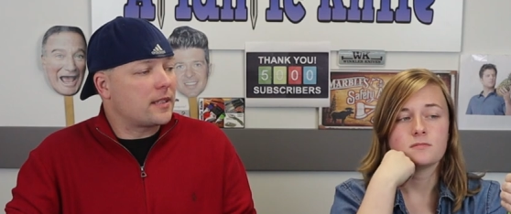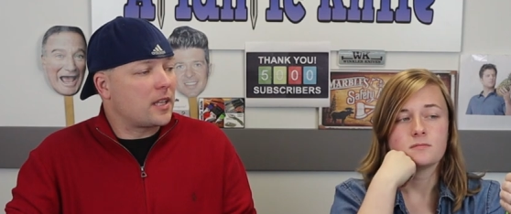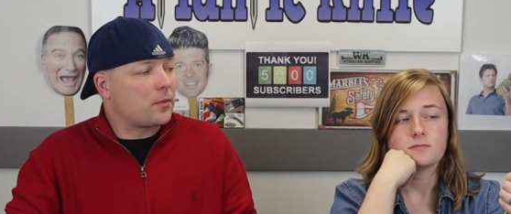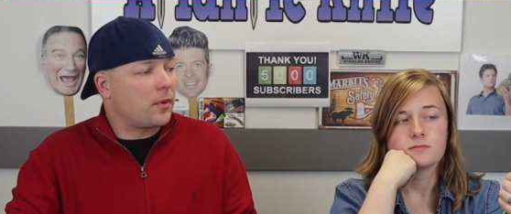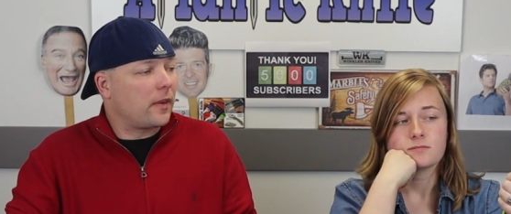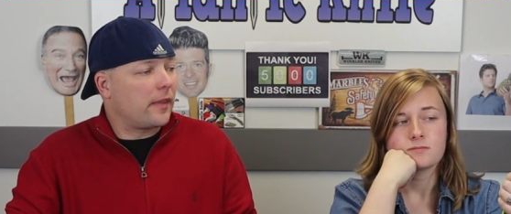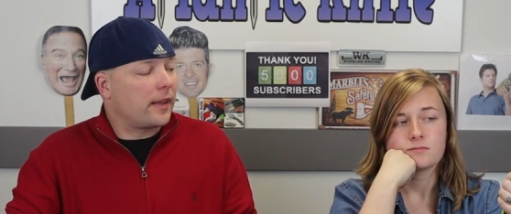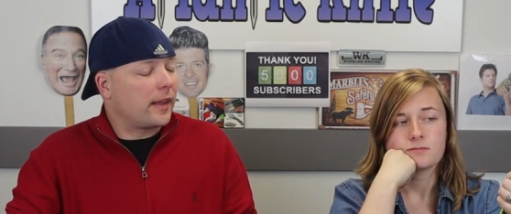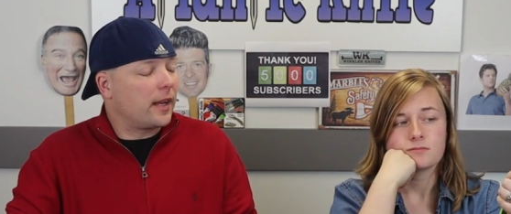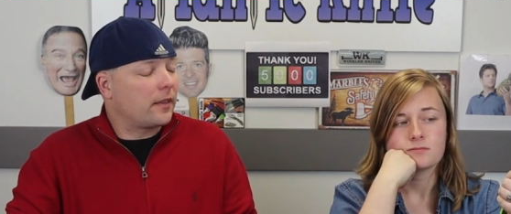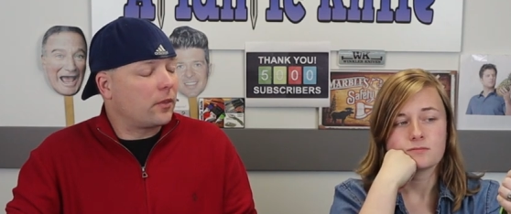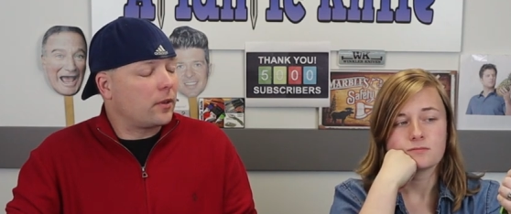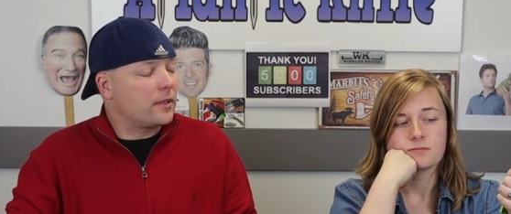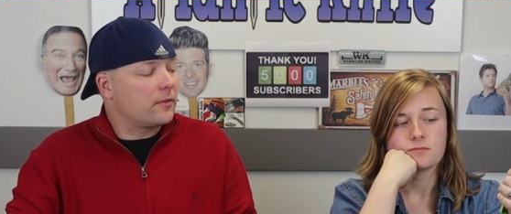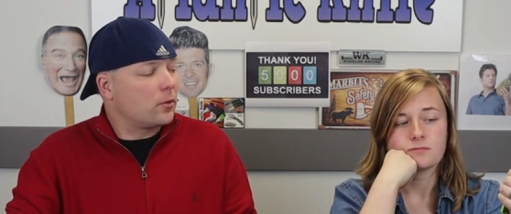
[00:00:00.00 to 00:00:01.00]
Speaker 1: Es. That's why they got
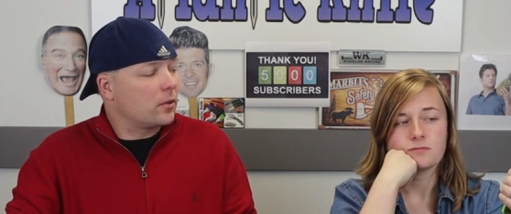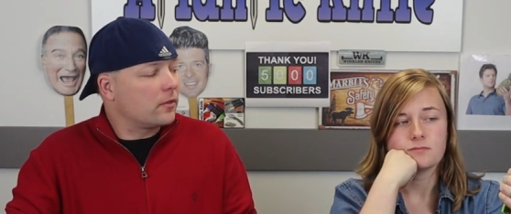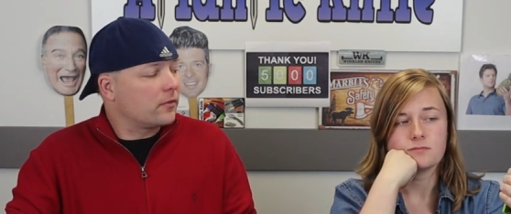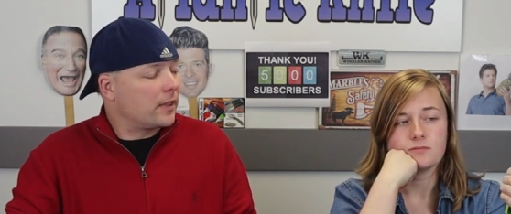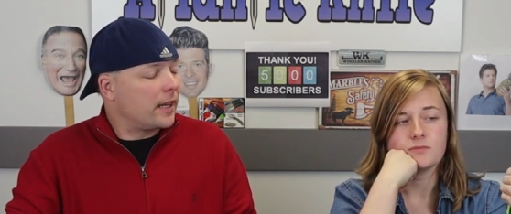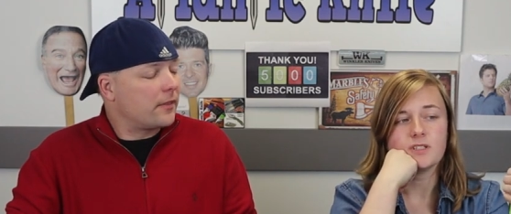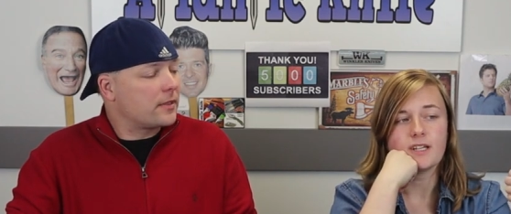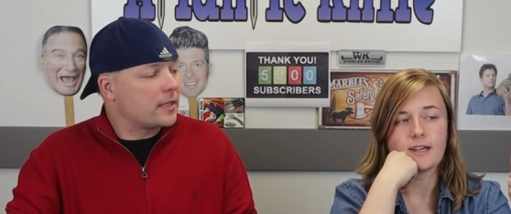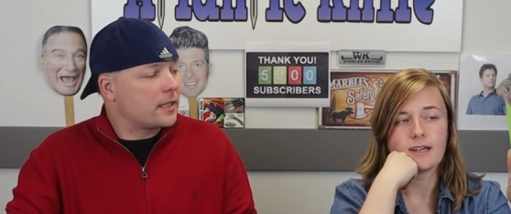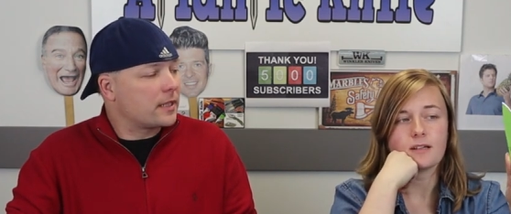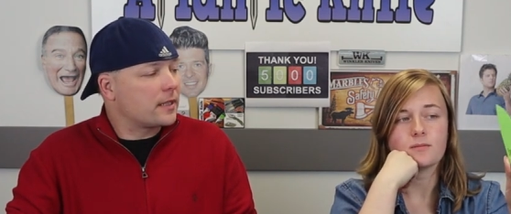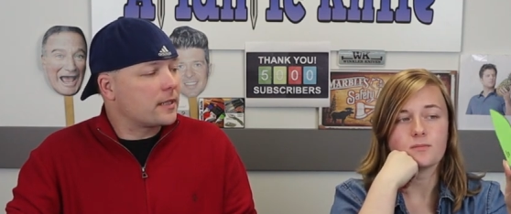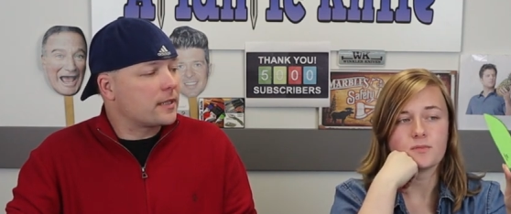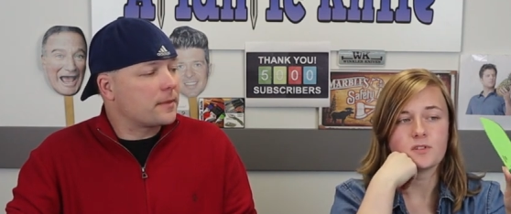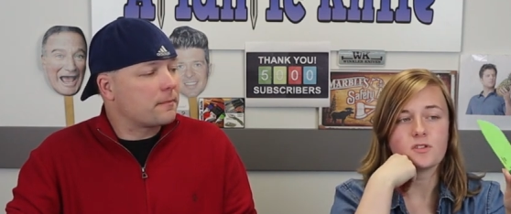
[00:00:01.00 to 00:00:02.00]
three, four, and
Speaker 2: five, yeah.
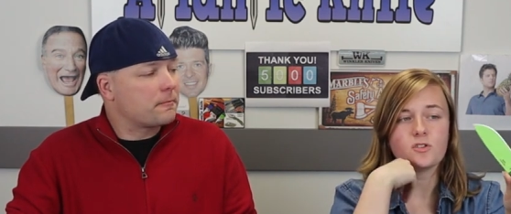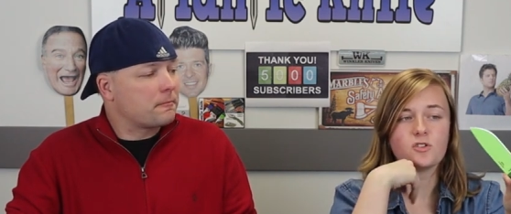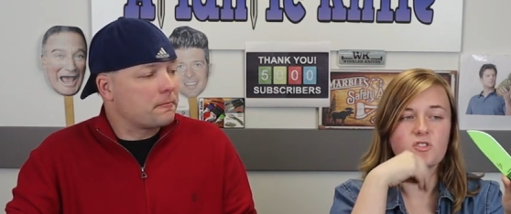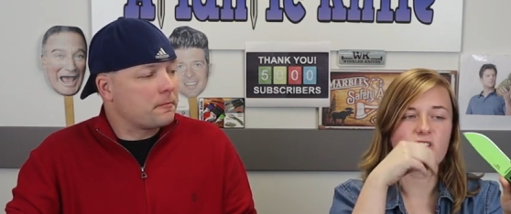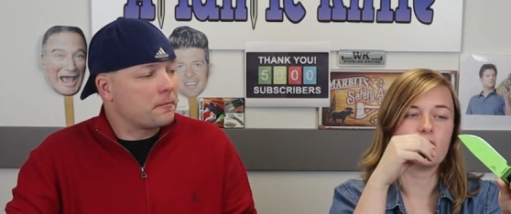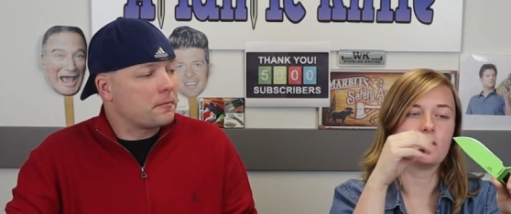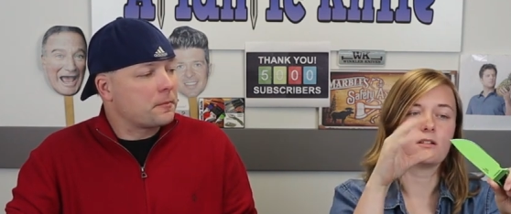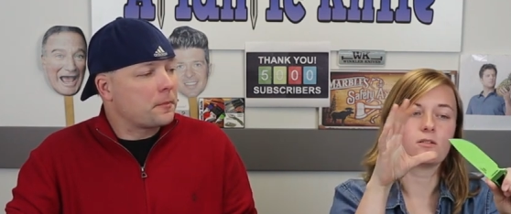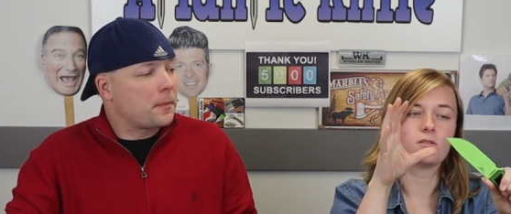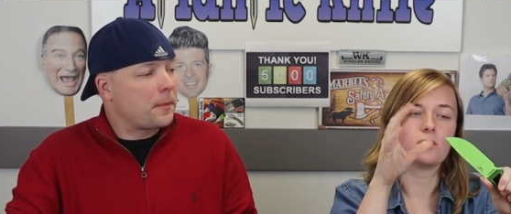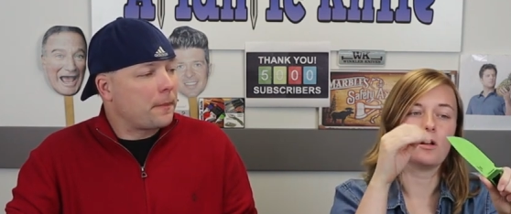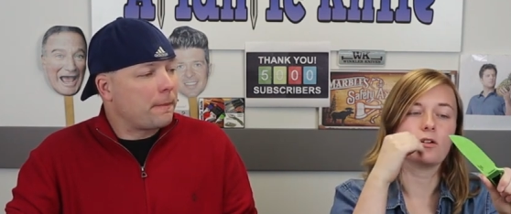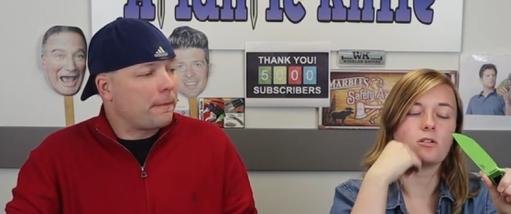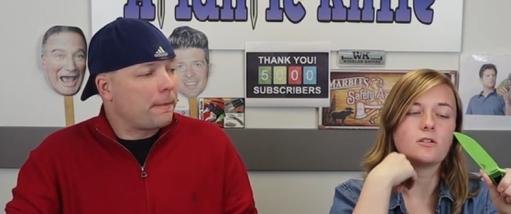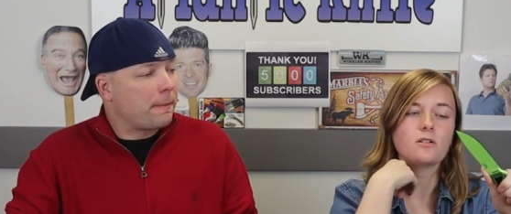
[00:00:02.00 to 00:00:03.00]
six. Yeah. So you just get a little
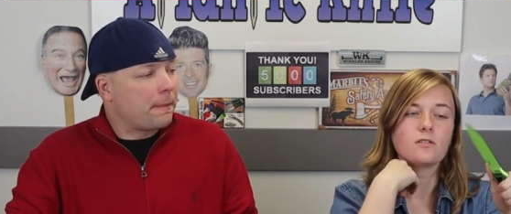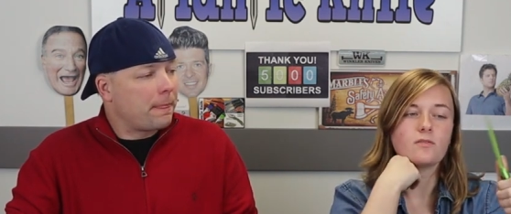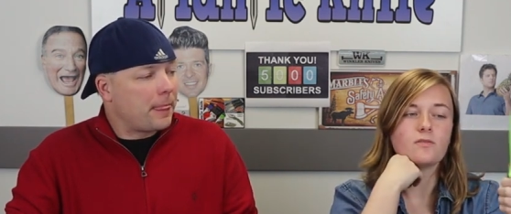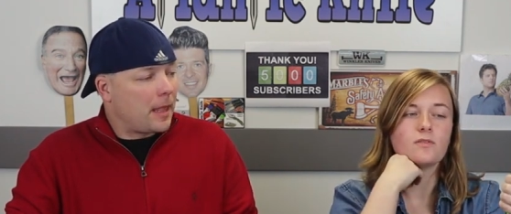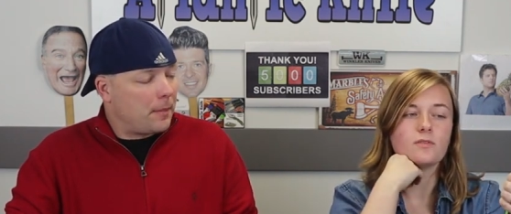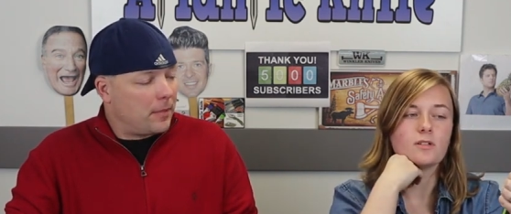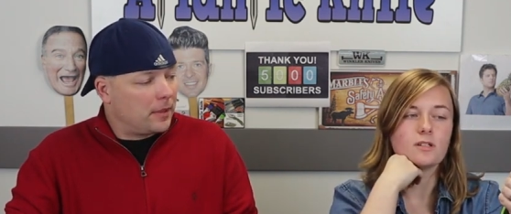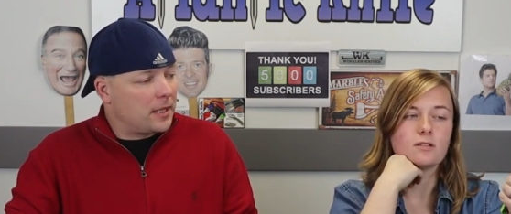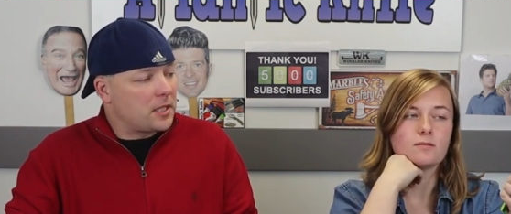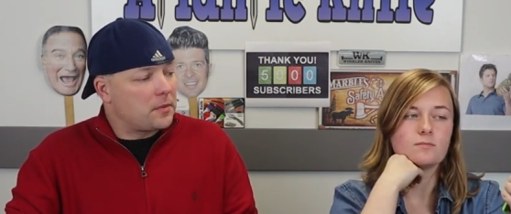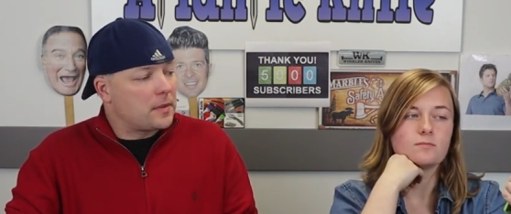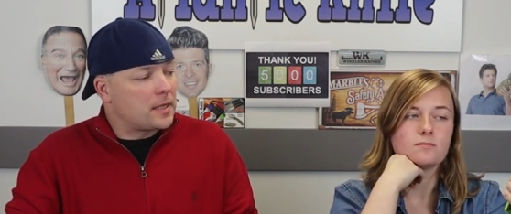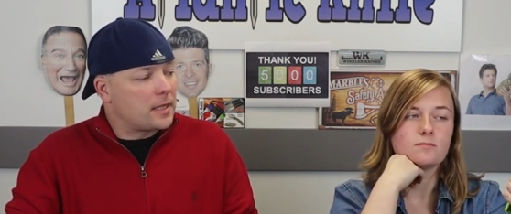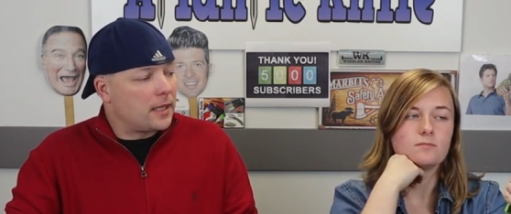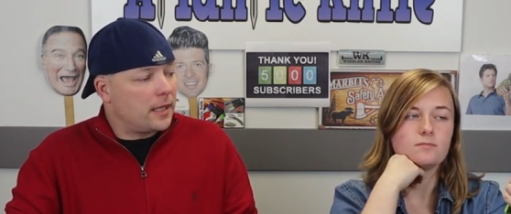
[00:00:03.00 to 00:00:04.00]
longer. If,
Speaker 1: but know. This
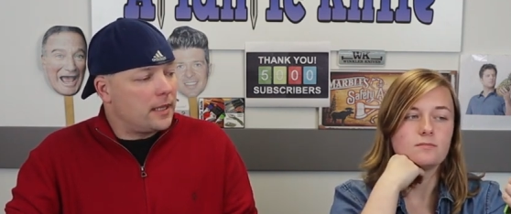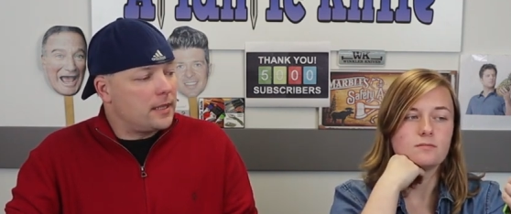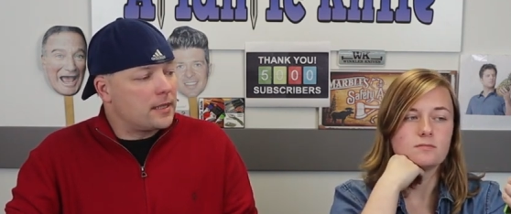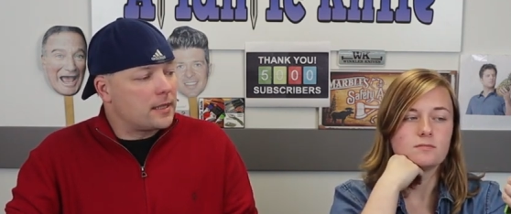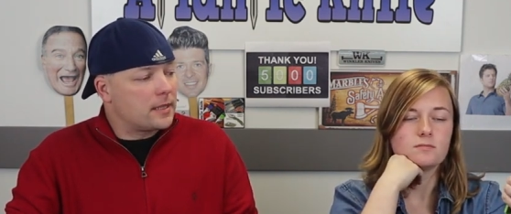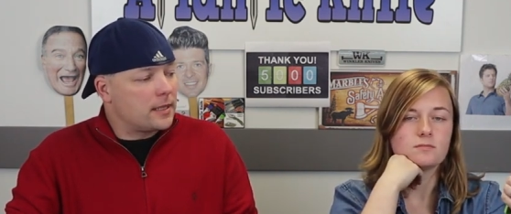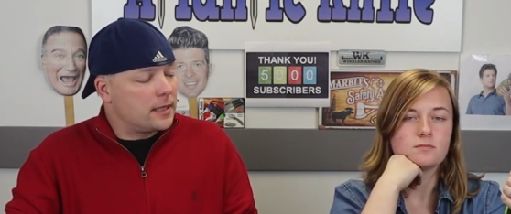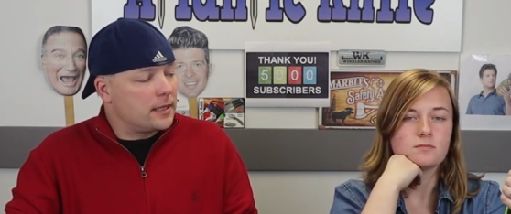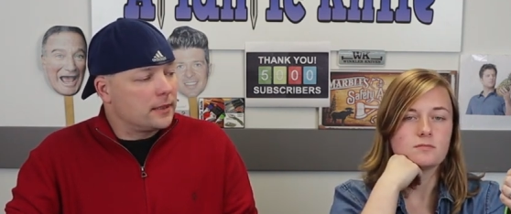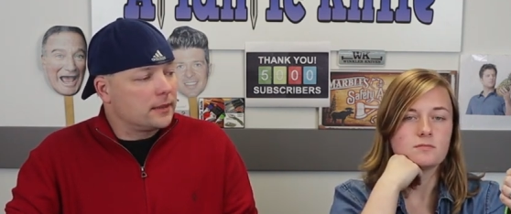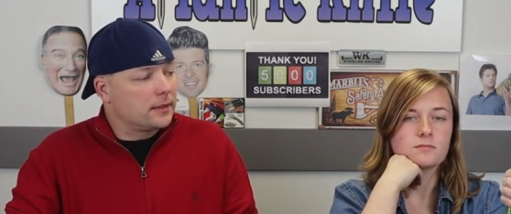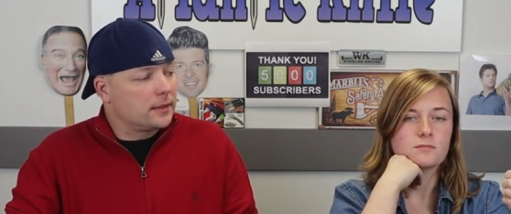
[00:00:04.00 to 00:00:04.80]
one's nice, yeah.